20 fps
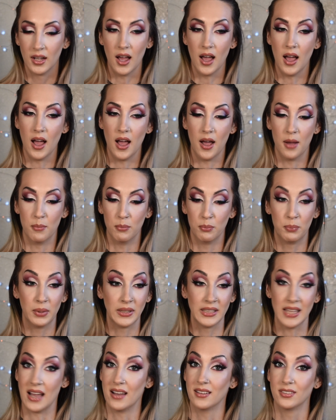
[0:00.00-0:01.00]
um,
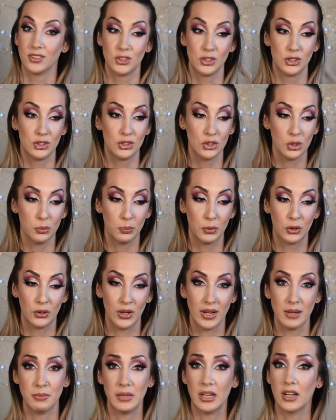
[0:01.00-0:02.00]
but yeah, super
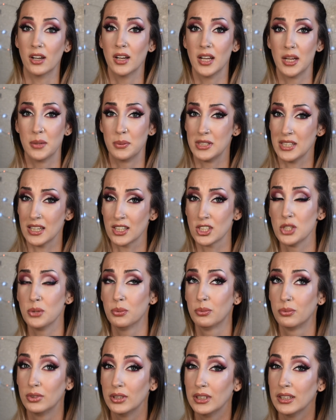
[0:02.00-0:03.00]
great mirror. It was actually
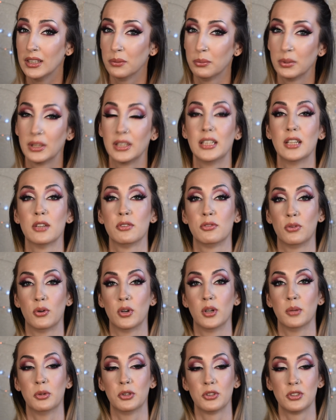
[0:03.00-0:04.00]
really, really
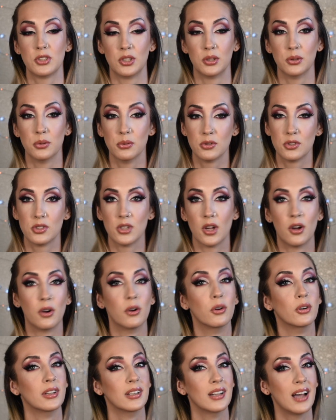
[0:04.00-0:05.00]
affordable too,
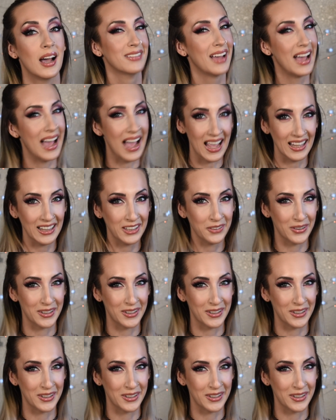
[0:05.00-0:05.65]
so highly